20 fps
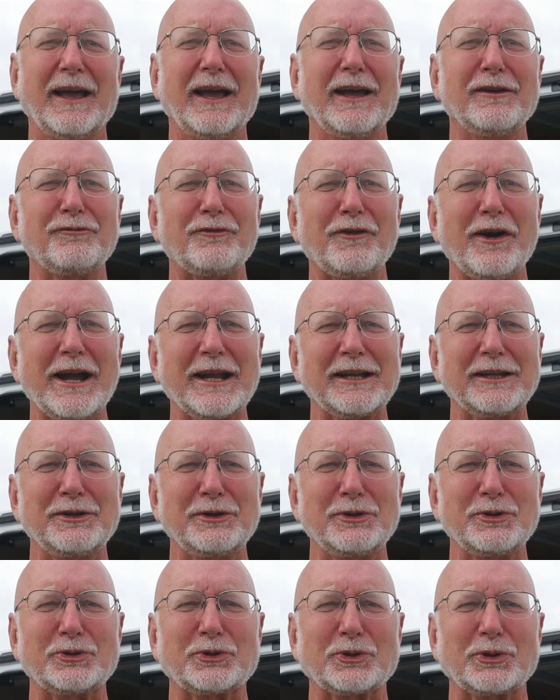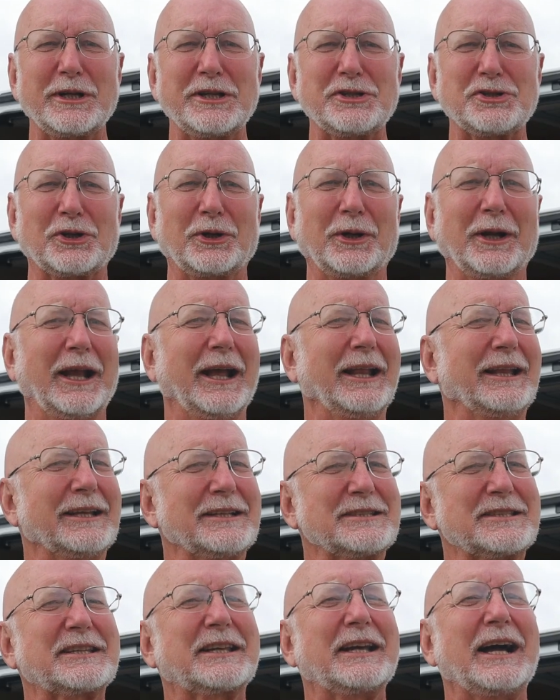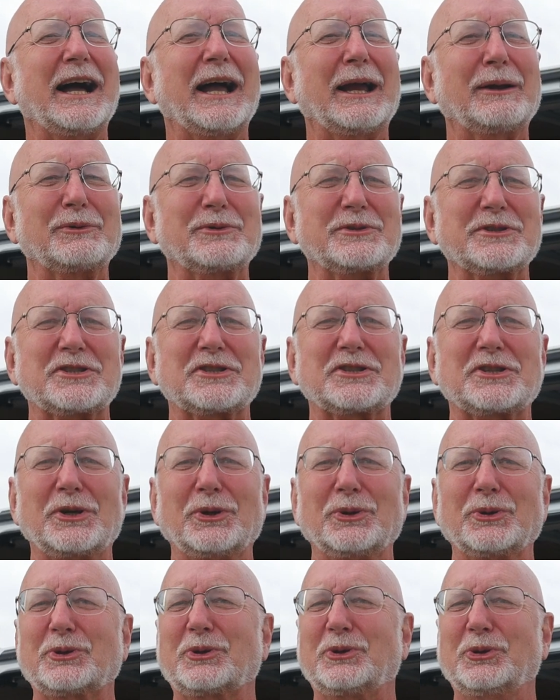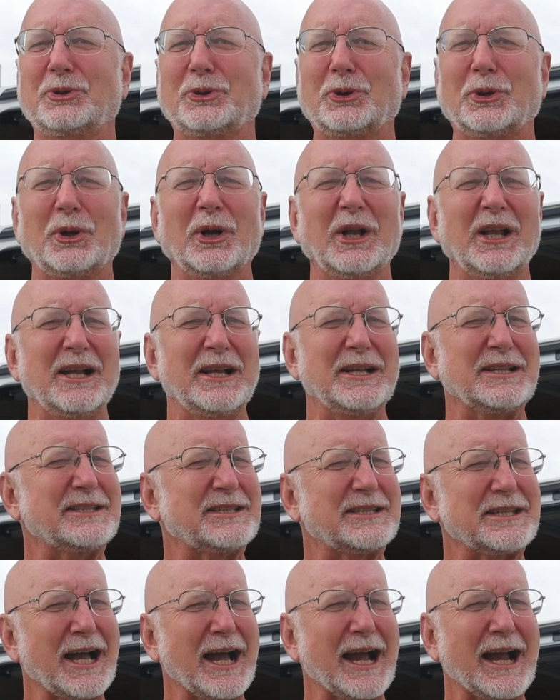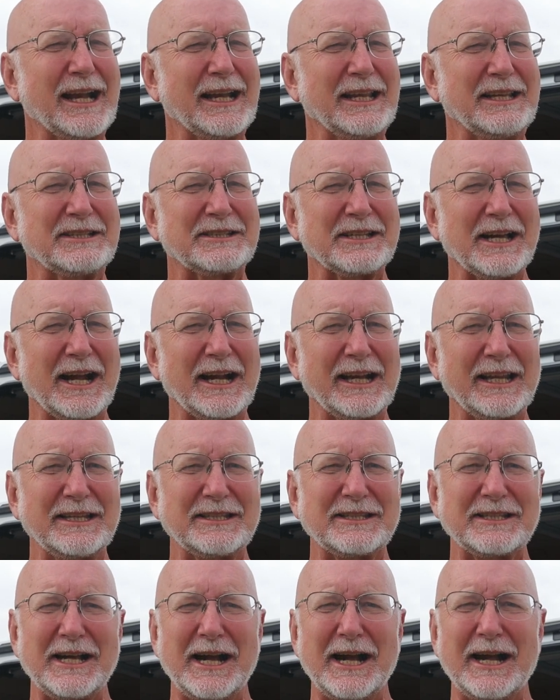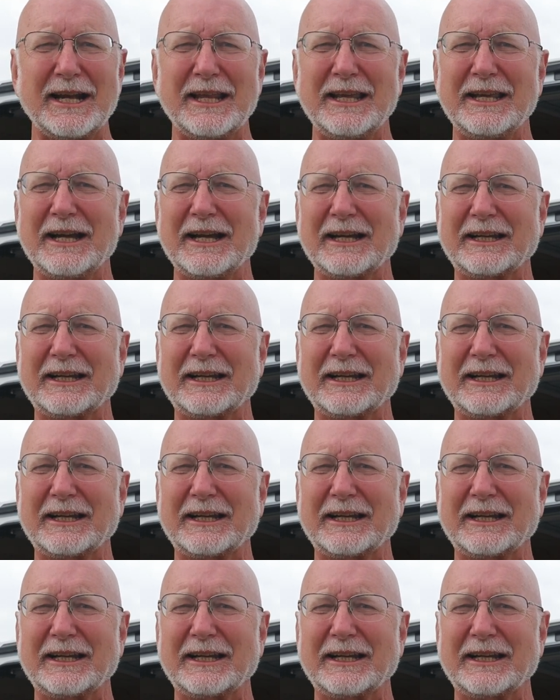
and find a new creature. And this guy was so cool. Tiny, tiny, tiny.